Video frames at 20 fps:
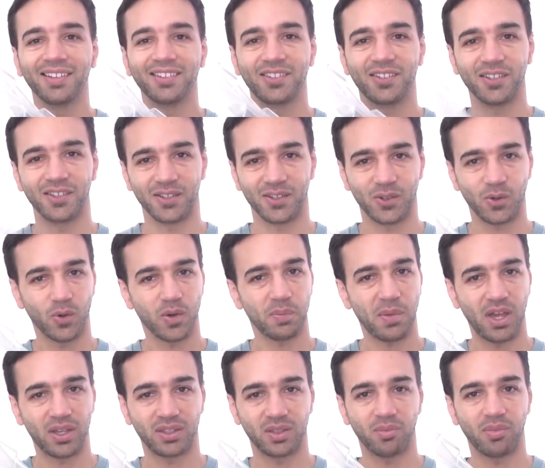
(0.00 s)
to
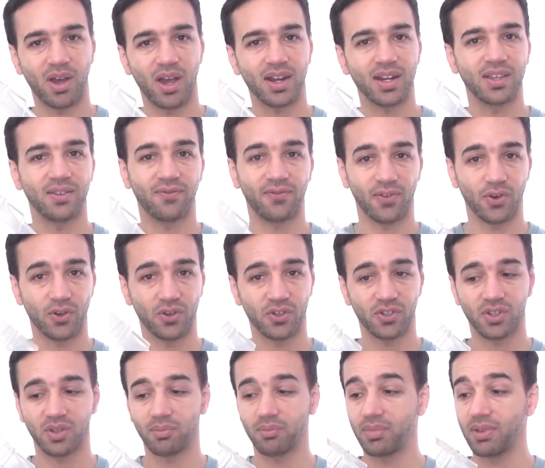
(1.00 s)
trim out the body
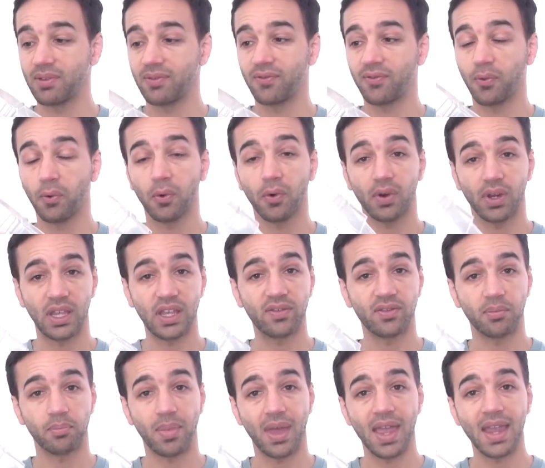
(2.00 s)
first before
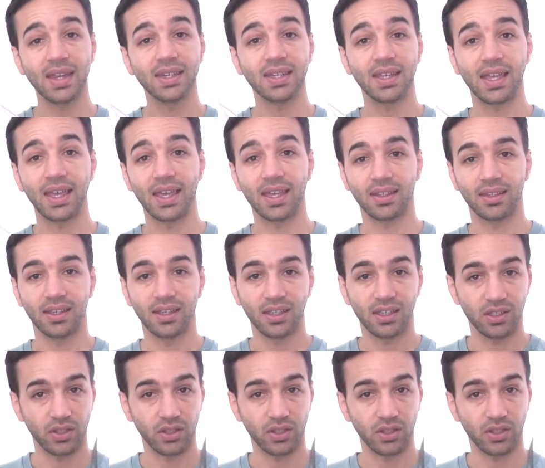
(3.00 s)
even painting it,